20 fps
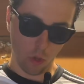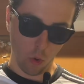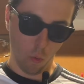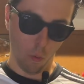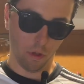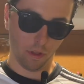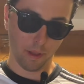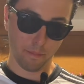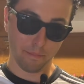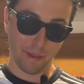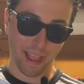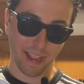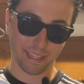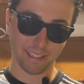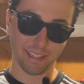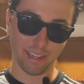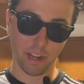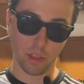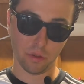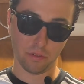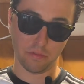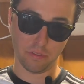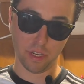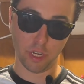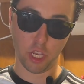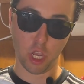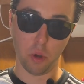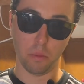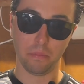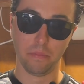Welcome back to another
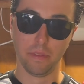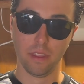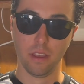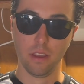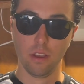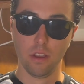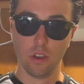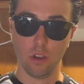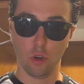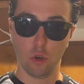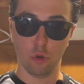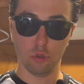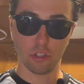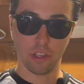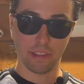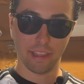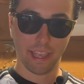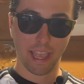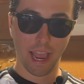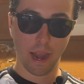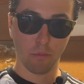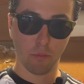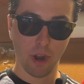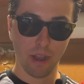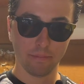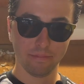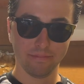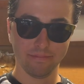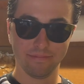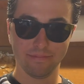video. Who's on the
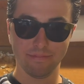camera?